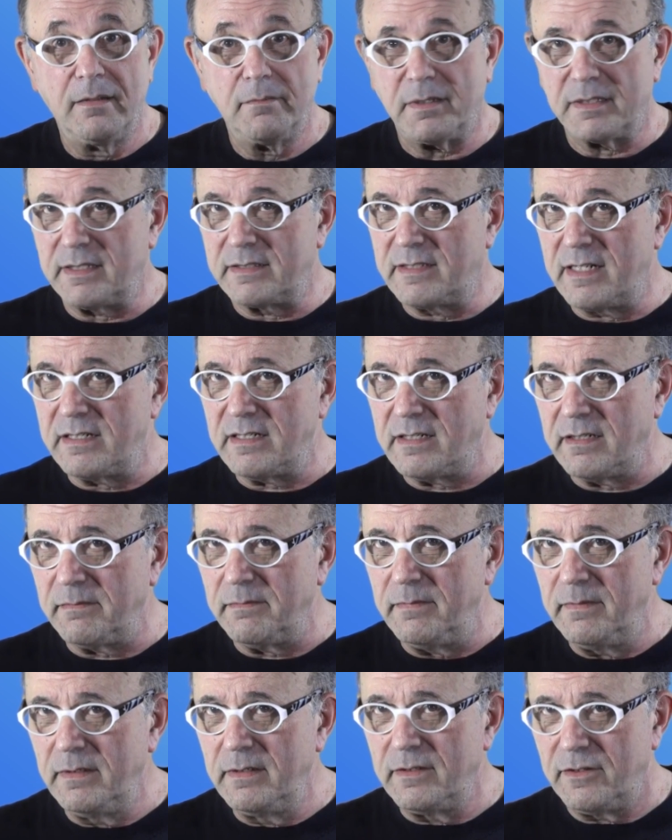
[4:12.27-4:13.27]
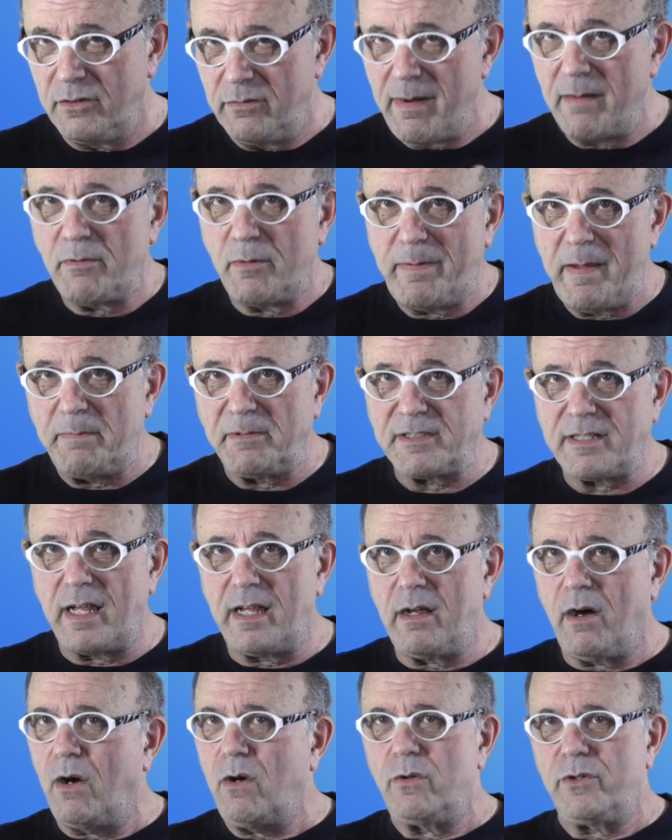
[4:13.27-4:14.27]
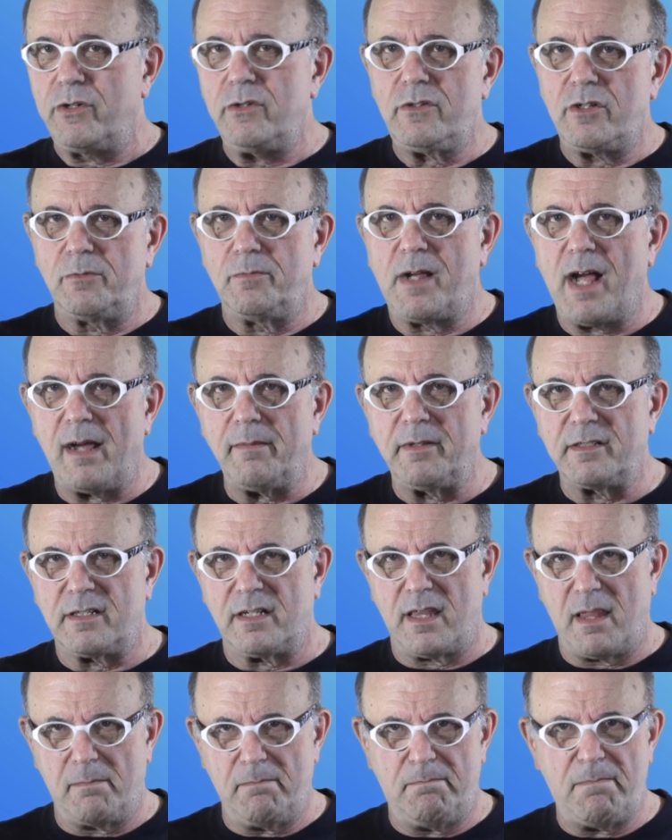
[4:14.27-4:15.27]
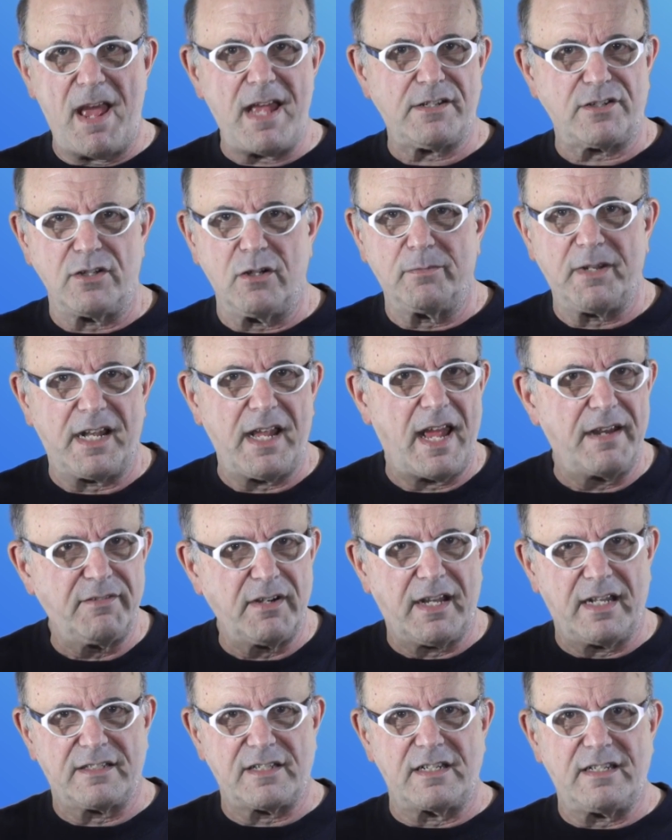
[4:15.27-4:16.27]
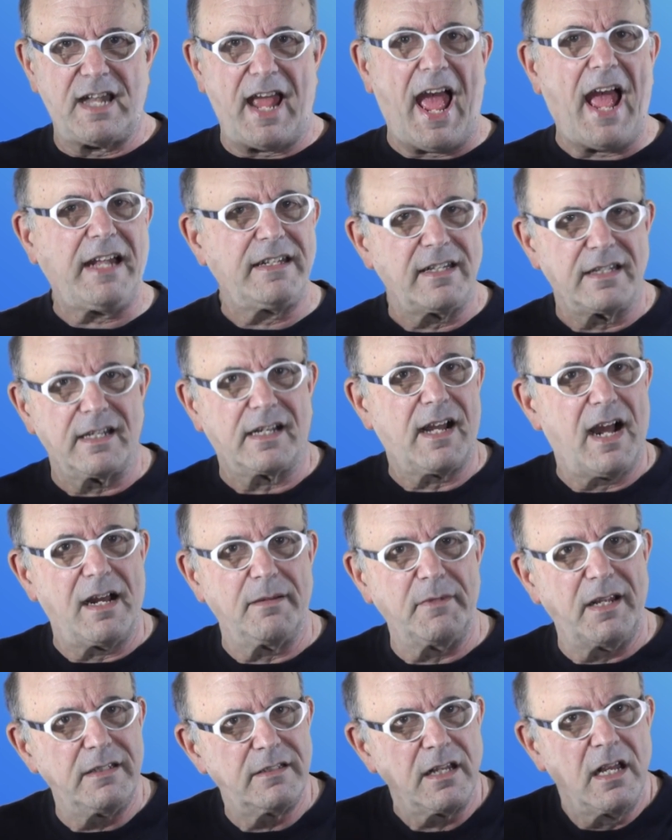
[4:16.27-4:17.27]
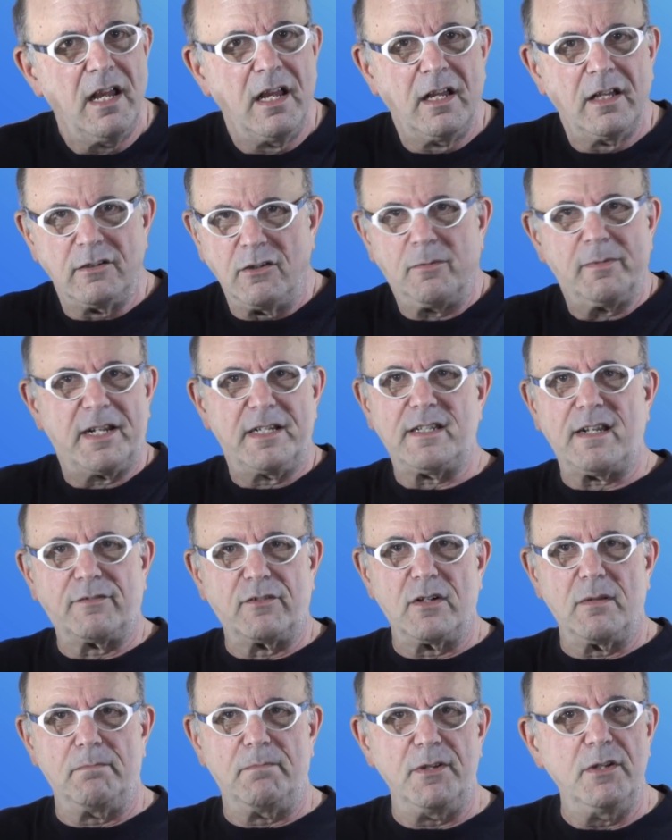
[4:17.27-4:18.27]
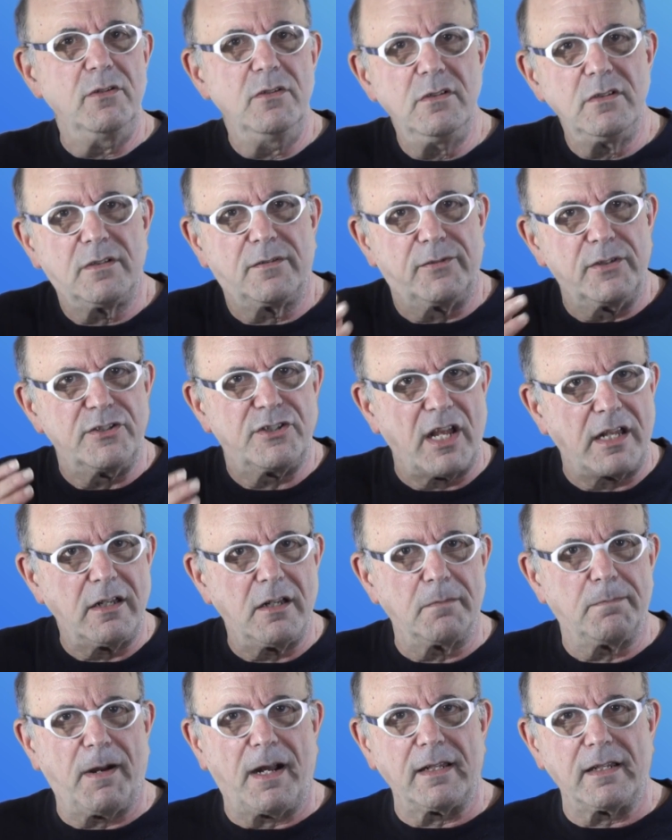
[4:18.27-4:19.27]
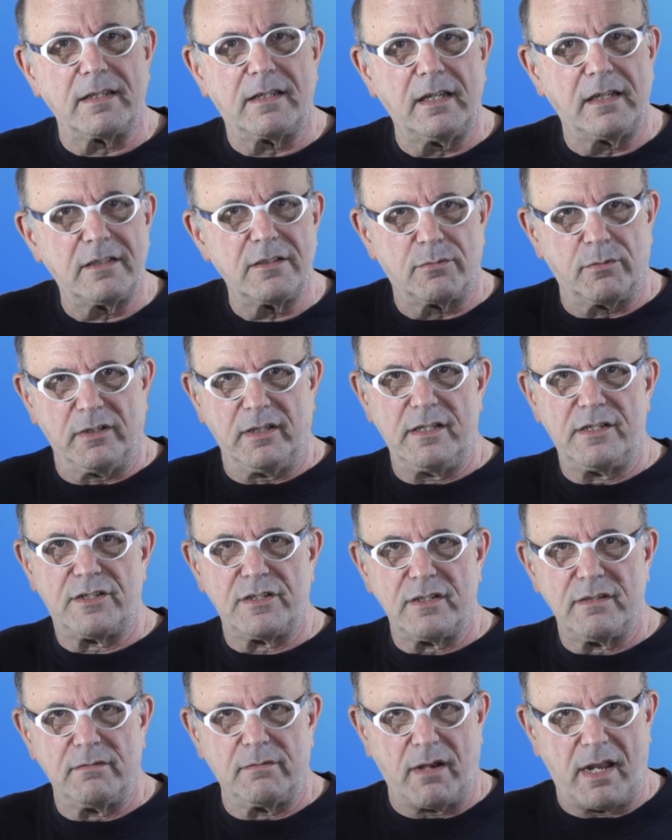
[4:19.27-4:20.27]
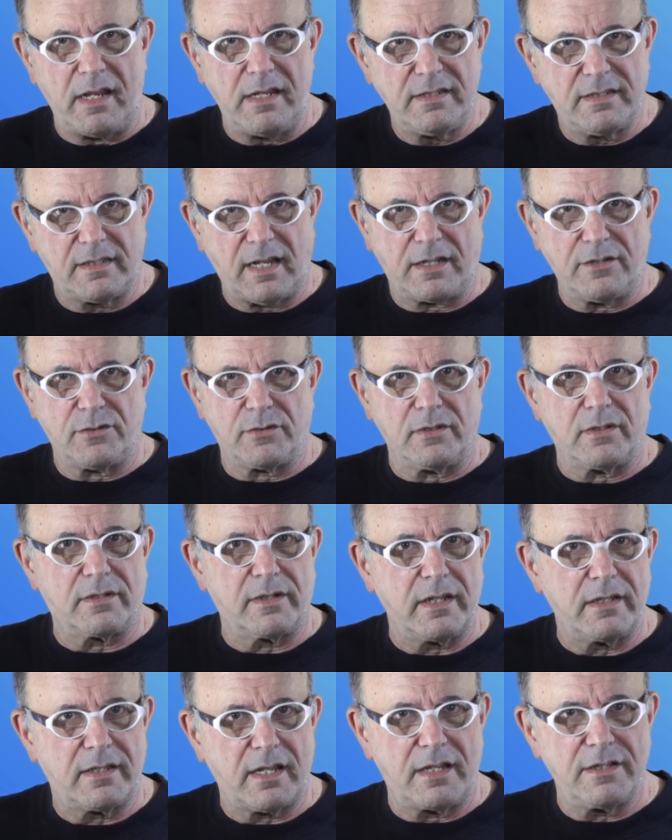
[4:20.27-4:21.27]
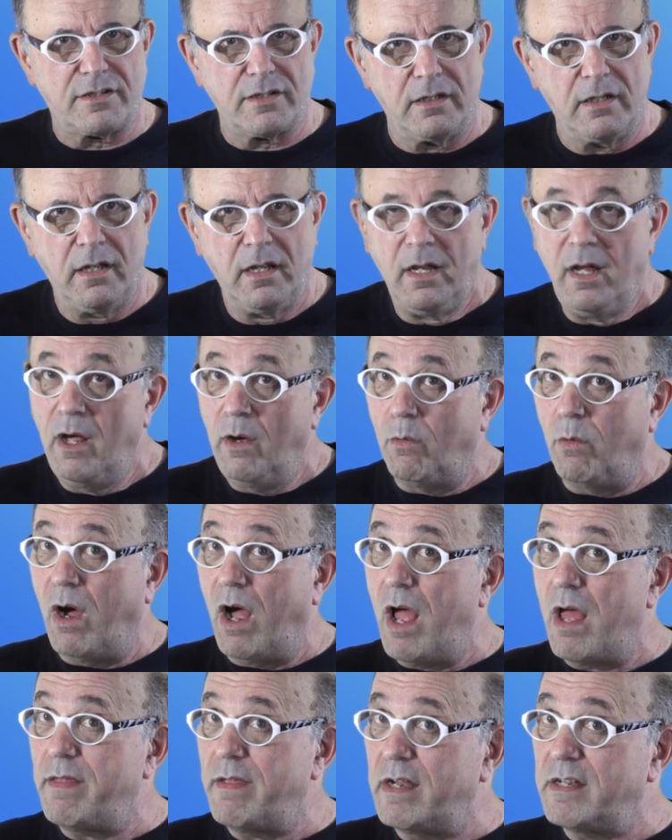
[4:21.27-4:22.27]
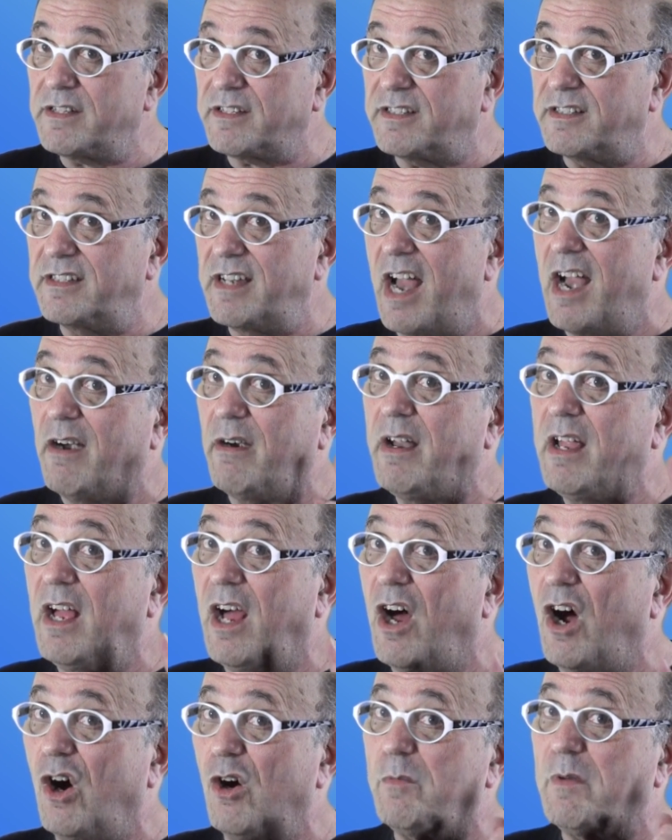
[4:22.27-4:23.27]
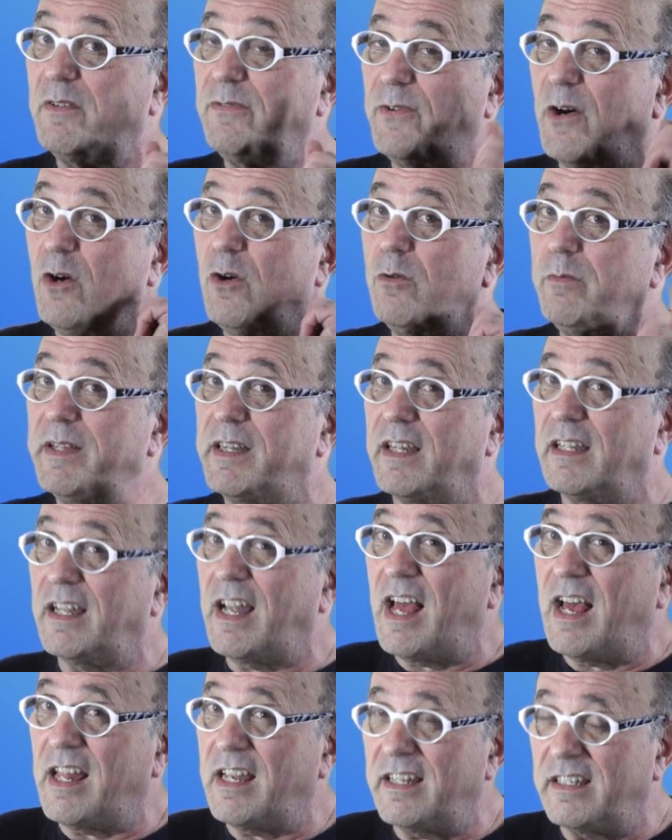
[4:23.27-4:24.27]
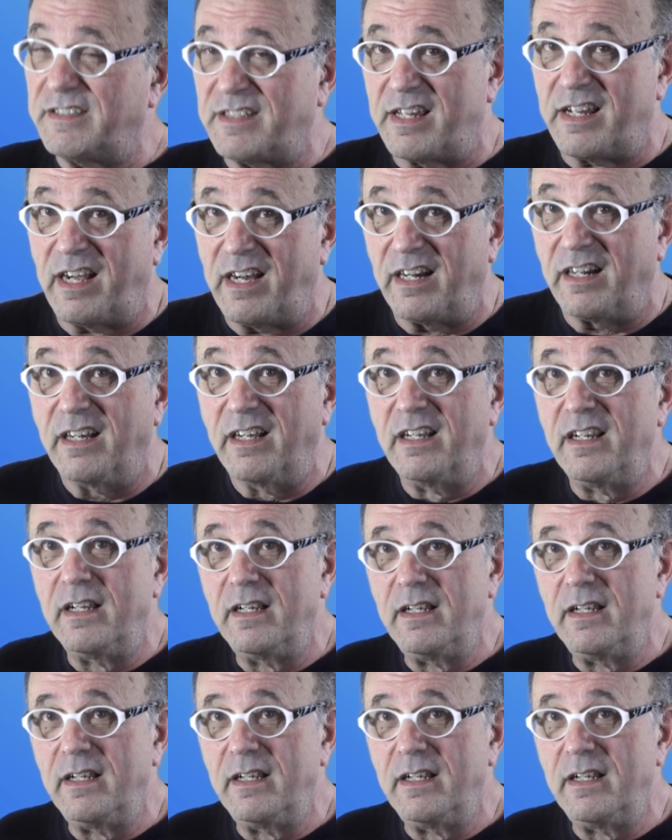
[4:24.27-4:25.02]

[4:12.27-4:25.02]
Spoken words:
But the system? Do you remember people saying, oh, YouTube comments are the best. Nobody ever gets attacked in the comments. Nobody's ever abused for gender politics, religion, race, sexual orientation. Why, there's nary a homophobe in the lot, is there?